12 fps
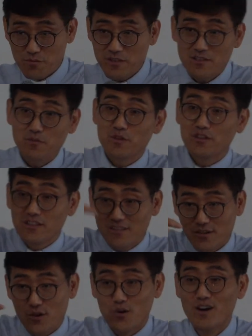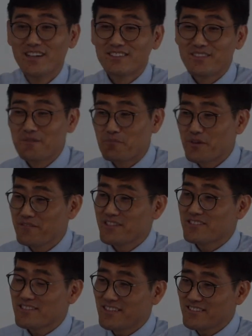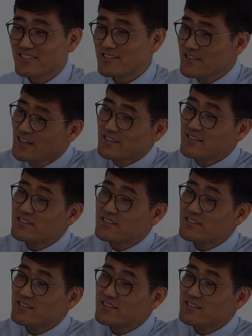which means that we need to go to the previous sentence